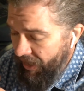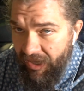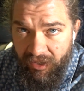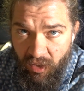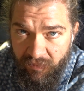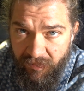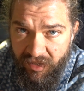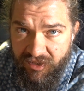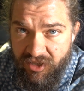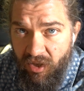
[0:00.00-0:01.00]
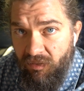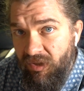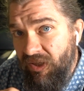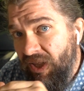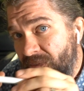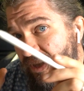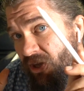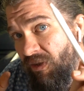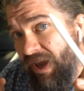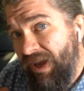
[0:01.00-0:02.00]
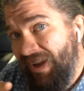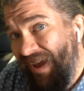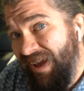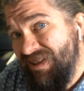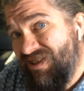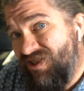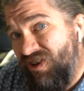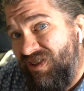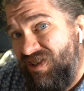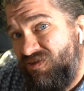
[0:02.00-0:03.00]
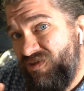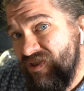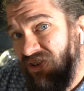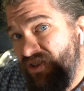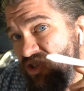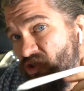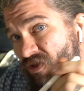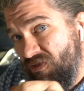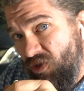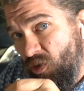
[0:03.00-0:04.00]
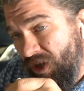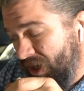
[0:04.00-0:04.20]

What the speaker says: and go from there. So let me go ahead and start this screen recording